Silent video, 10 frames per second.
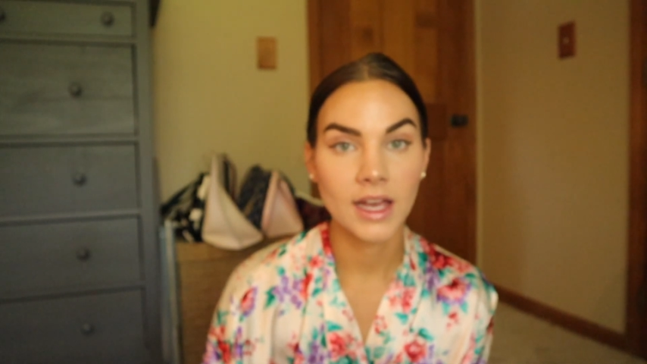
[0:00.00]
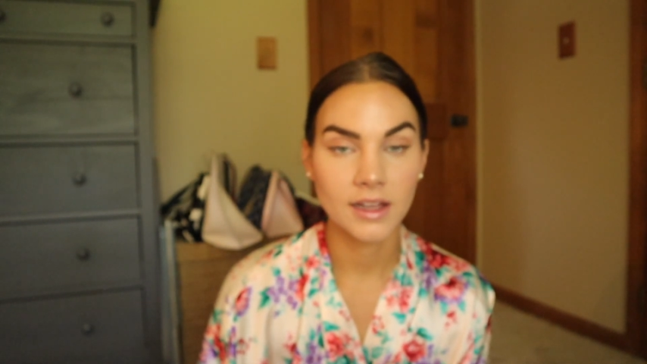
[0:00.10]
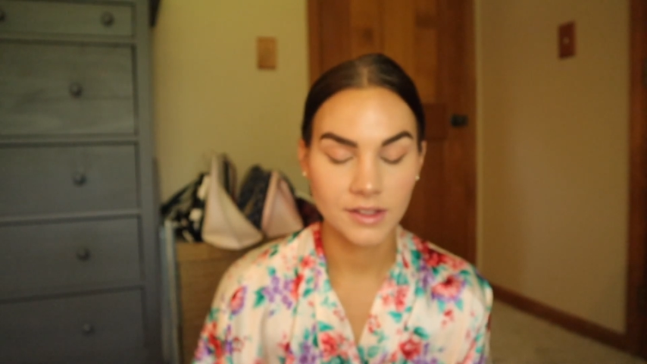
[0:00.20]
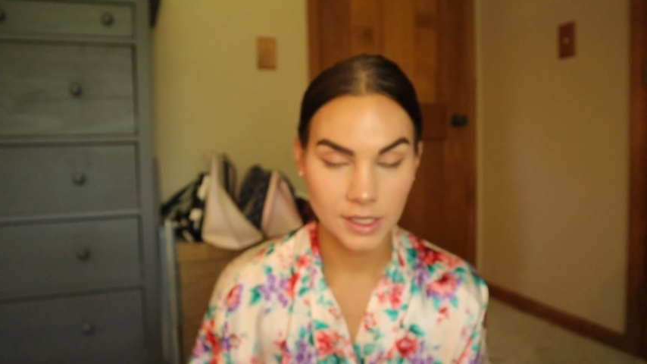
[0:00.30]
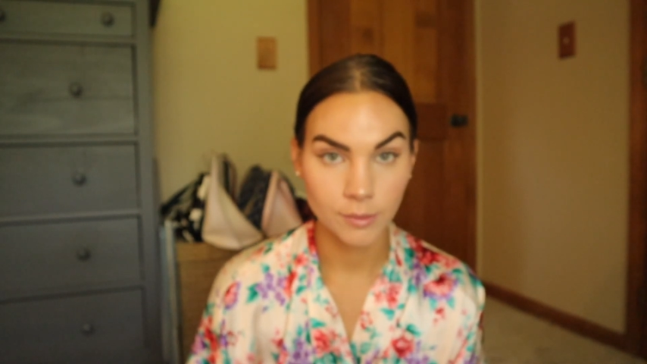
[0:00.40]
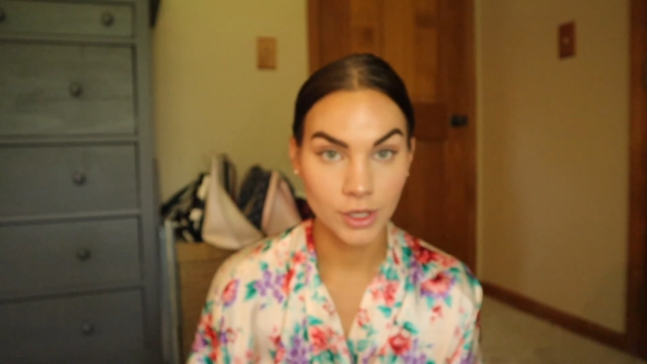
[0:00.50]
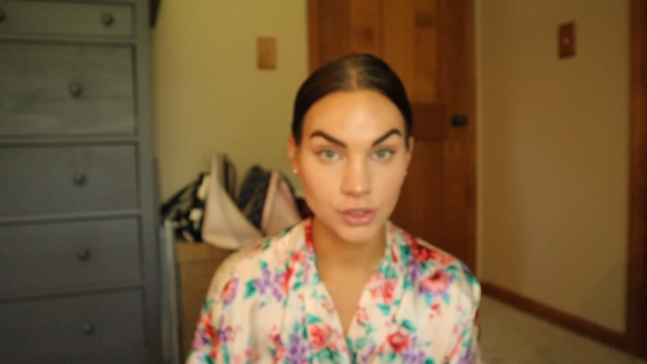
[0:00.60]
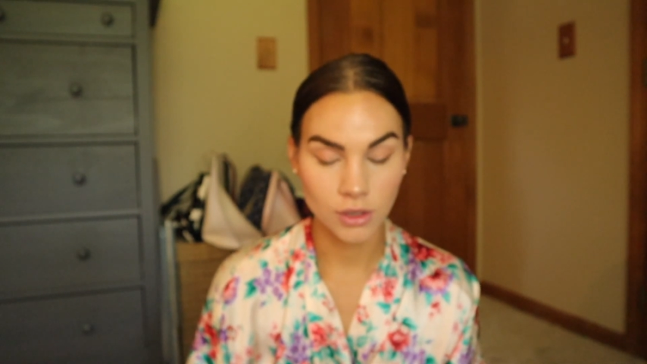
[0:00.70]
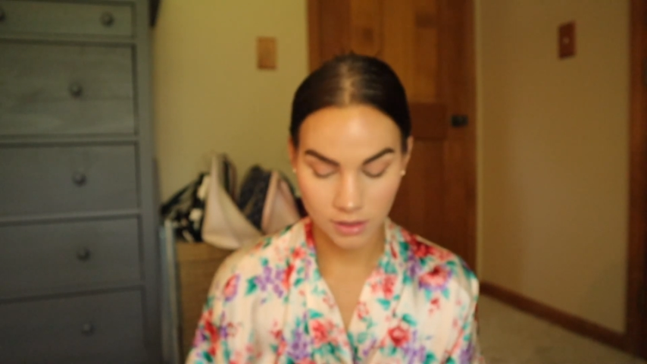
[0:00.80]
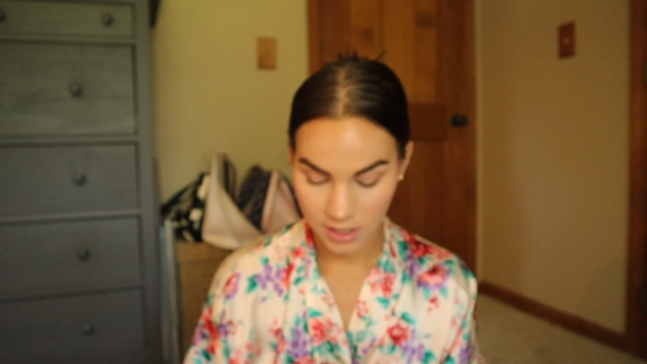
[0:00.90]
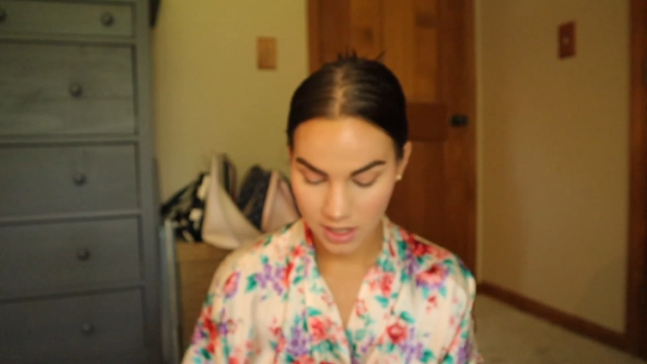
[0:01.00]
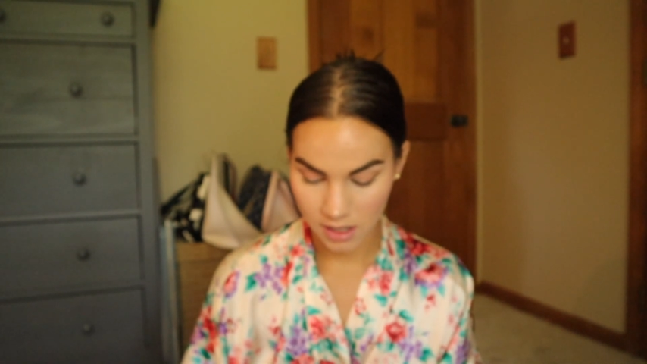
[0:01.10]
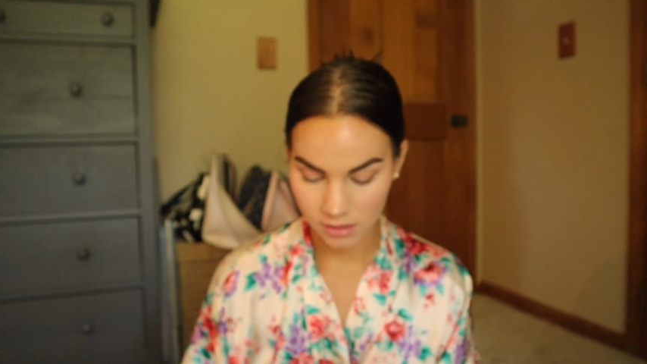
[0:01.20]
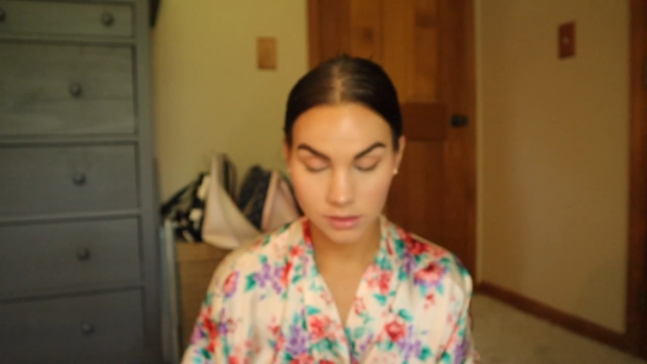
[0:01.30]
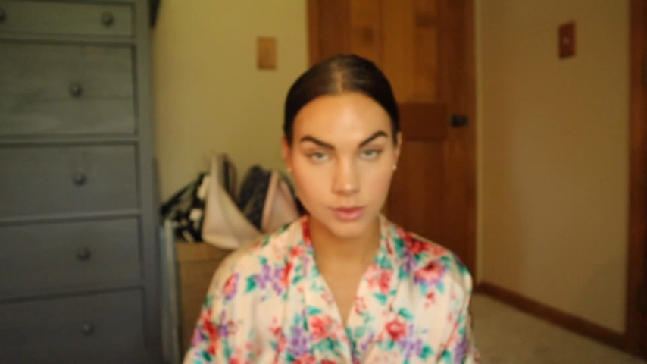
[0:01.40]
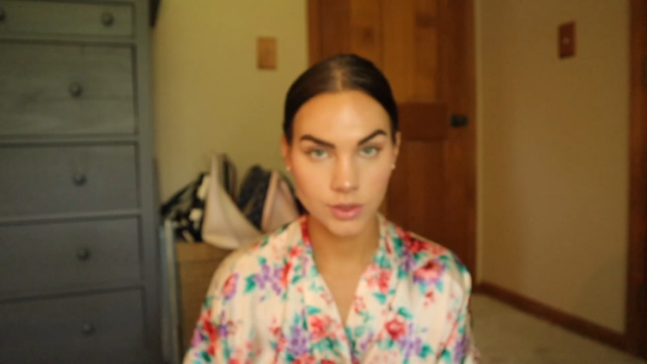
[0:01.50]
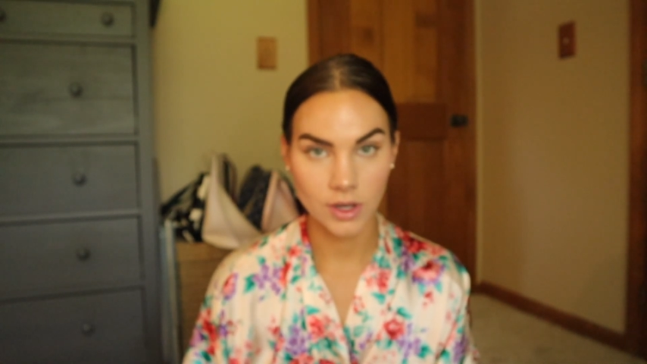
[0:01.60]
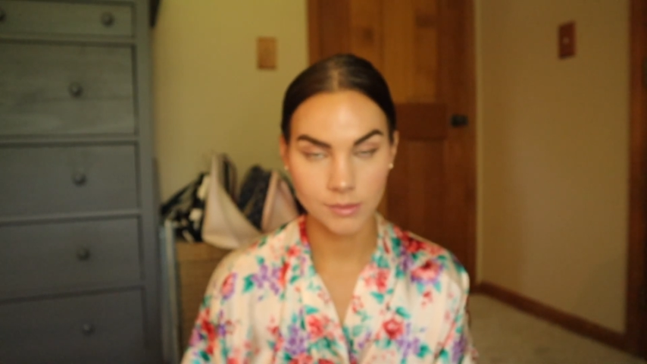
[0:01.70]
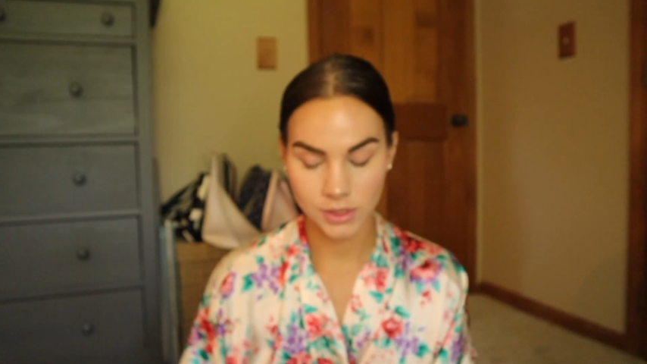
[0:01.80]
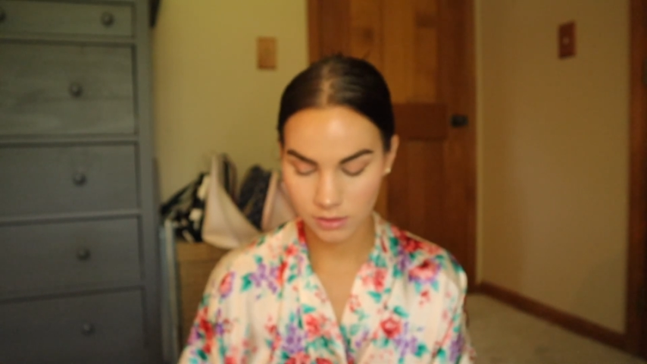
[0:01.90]
highlighting brush on hand, so
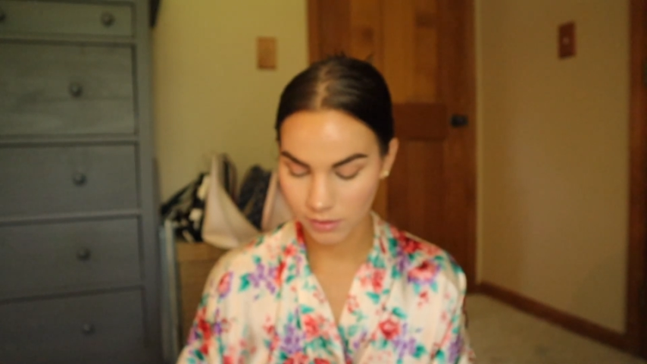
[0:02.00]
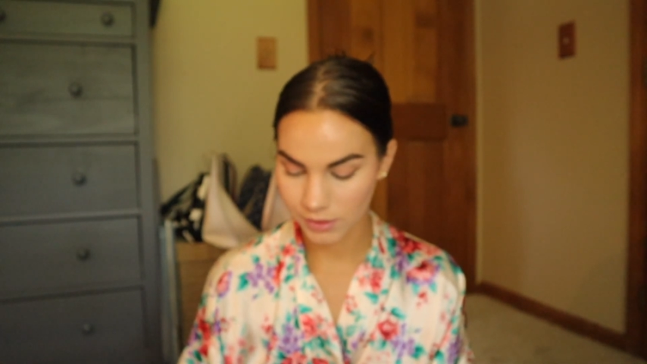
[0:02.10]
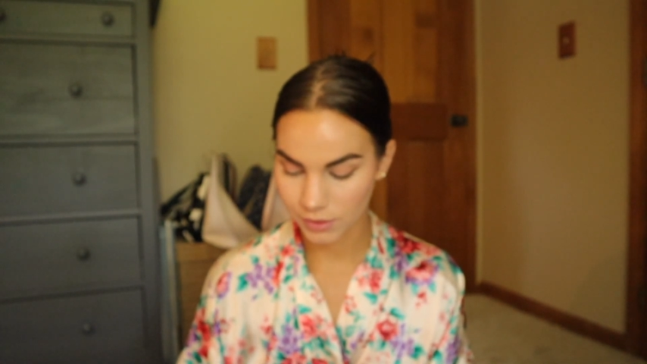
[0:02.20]
I'm just going